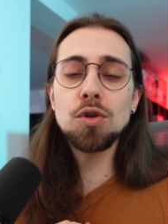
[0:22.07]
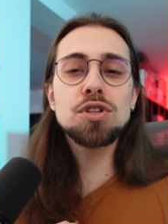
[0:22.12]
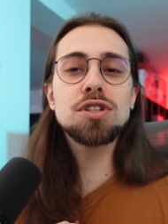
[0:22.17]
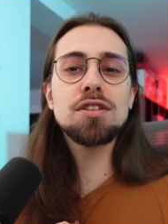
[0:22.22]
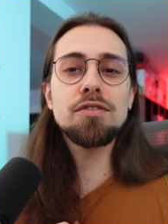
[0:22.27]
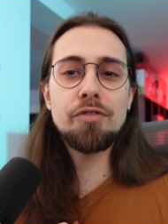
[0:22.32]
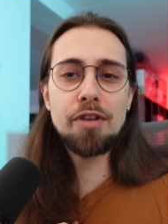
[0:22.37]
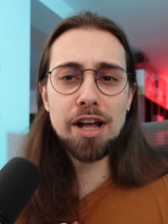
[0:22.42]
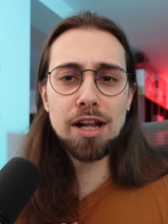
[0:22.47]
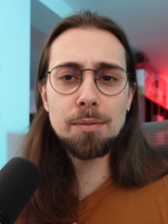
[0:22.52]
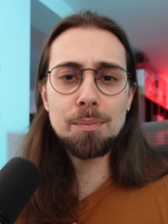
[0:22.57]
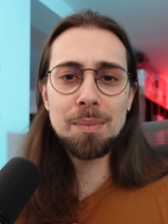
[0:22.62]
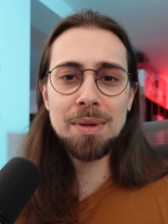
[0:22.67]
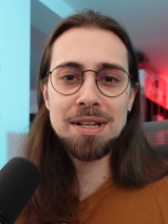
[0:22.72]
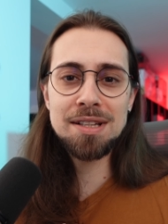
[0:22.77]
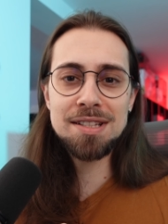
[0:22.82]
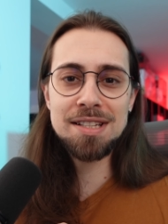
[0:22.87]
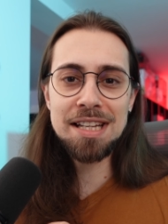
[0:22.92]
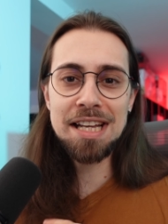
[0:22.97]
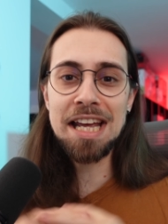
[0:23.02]

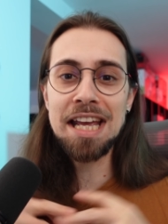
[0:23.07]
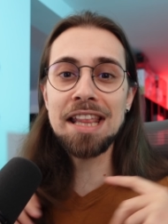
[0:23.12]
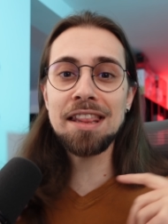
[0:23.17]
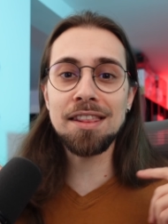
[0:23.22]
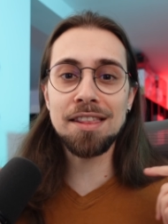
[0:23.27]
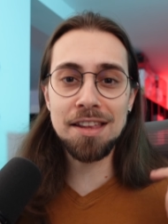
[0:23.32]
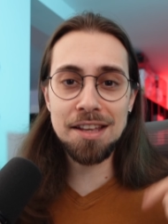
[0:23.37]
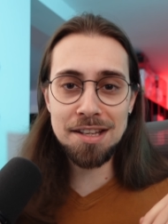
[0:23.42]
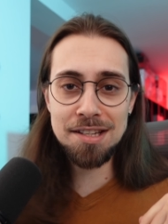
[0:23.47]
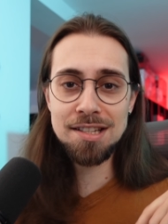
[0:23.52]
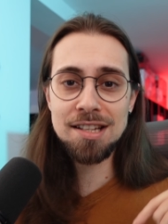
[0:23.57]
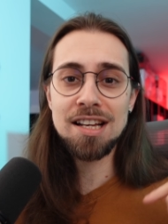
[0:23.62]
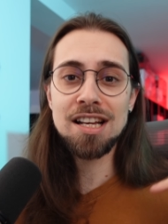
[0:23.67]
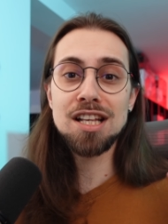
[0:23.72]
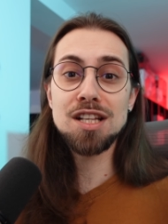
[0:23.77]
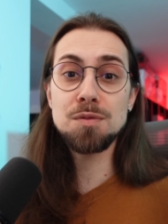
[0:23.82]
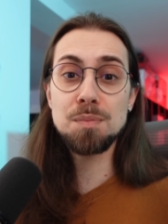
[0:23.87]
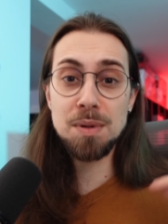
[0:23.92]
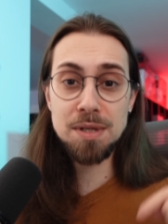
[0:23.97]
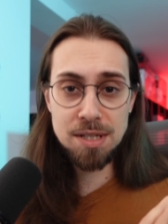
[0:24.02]
developments in this
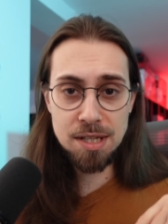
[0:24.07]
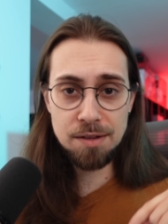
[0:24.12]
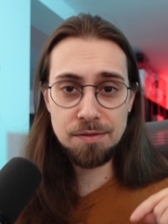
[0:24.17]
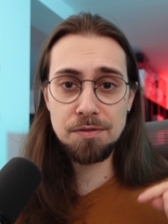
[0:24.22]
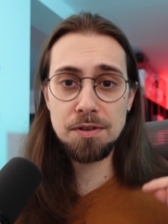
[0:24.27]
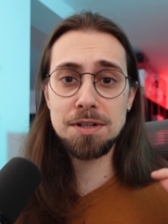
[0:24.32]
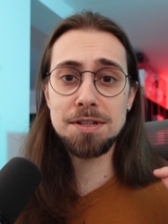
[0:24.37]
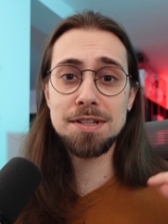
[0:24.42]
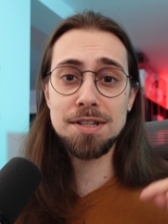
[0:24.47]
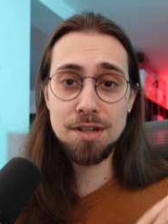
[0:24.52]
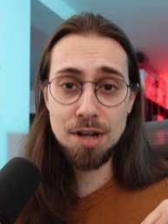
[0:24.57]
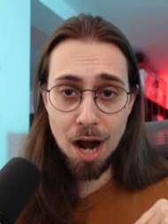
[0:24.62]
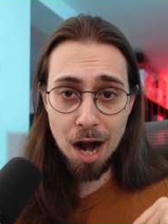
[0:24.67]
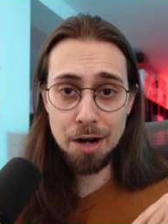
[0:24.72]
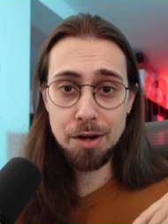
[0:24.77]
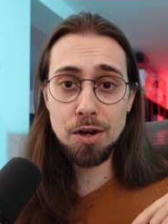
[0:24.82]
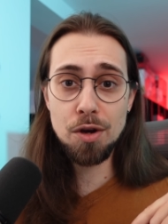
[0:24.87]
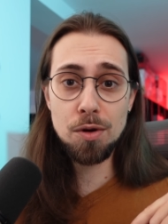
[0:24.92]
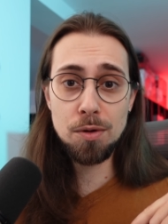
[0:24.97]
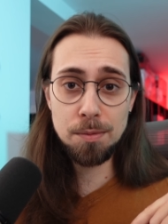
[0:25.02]
specific
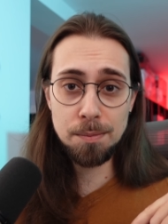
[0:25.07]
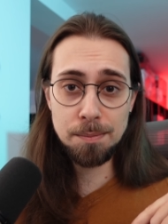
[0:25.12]
scenario.